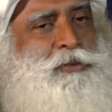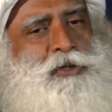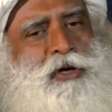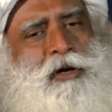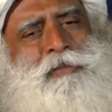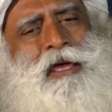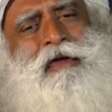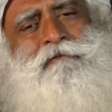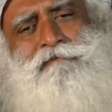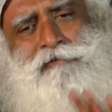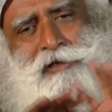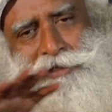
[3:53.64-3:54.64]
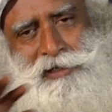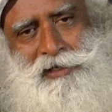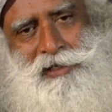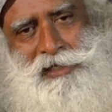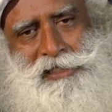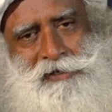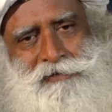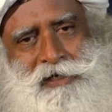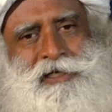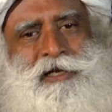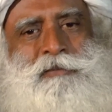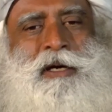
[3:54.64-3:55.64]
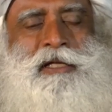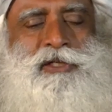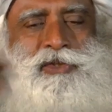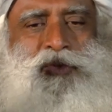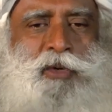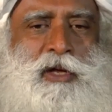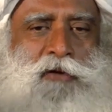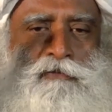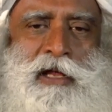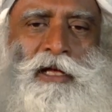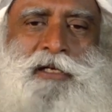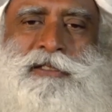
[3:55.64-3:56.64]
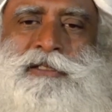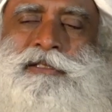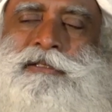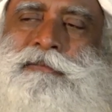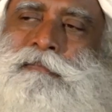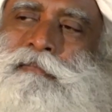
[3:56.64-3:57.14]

absorb, everything is affected by the solar flares.